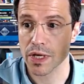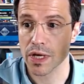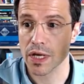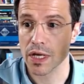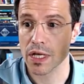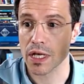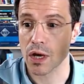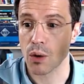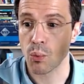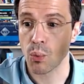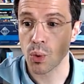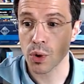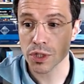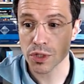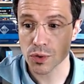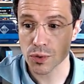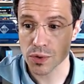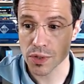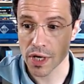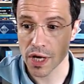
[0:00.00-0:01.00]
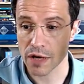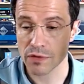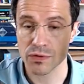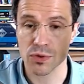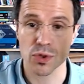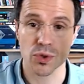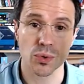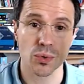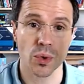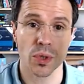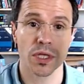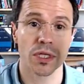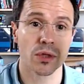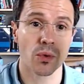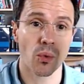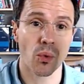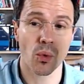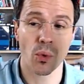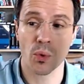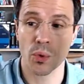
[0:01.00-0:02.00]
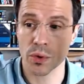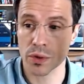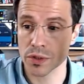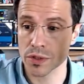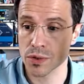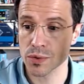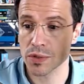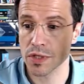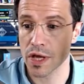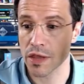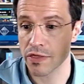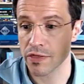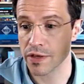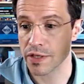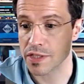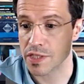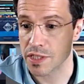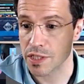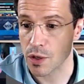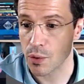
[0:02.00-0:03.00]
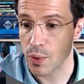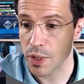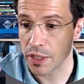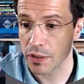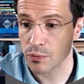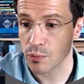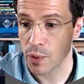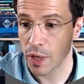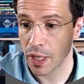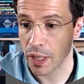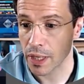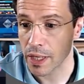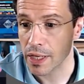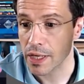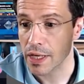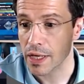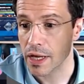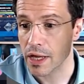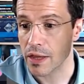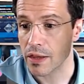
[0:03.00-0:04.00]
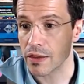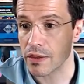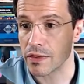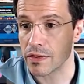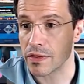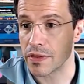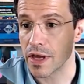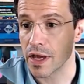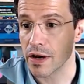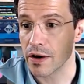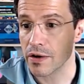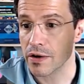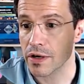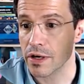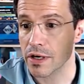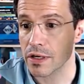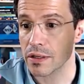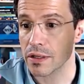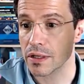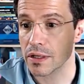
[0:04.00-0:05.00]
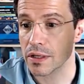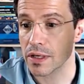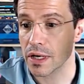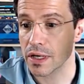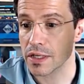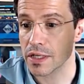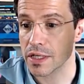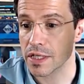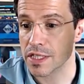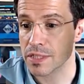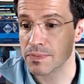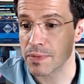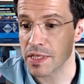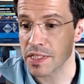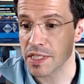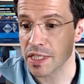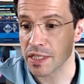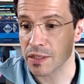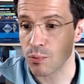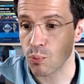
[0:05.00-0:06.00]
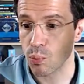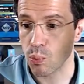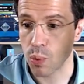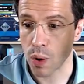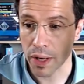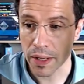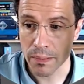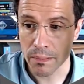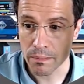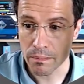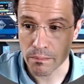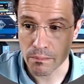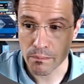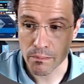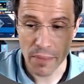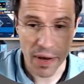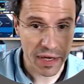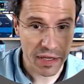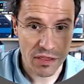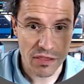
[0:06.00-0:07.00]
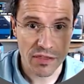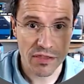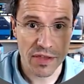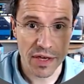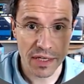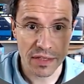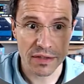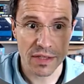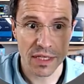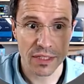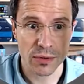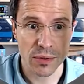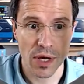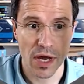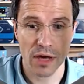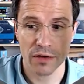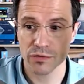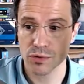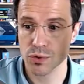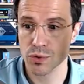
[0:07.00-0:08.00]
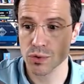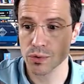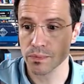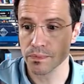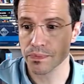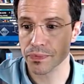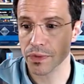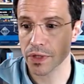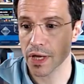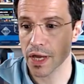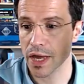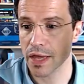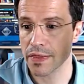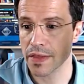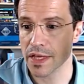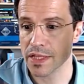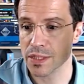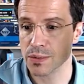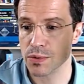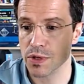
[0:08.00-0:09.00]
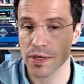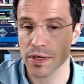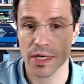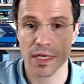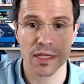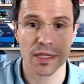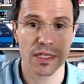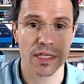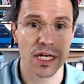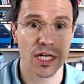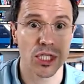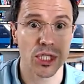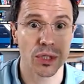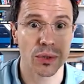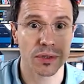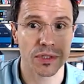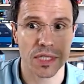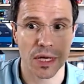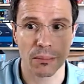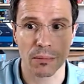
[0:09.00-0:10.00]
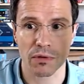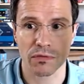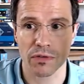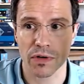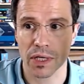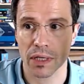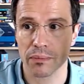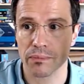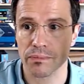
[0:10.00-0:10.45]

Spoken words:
Now, what do you have to do in order to get things going? Well, there is basically one main thing that you have to do, and that's within the azure.yaml file.